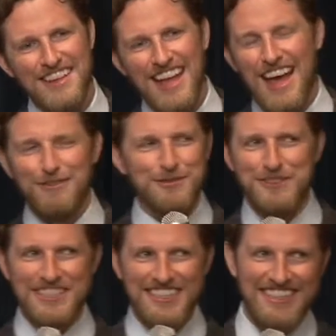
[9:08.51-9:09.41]
I was
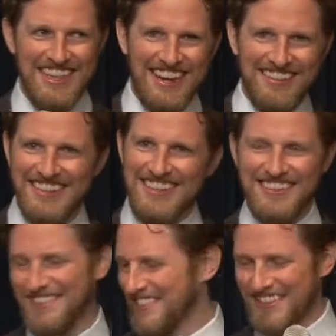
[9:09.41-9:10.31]
really into that. I was like,
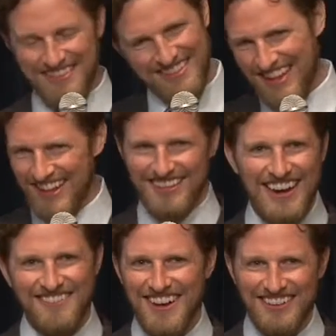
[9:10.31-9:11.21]
hell or high
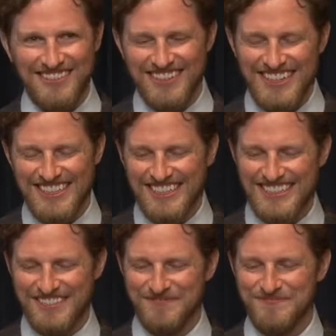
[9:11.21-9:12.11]
water, we're going to get this
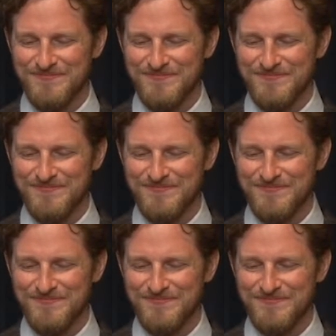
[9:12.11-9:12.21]
in.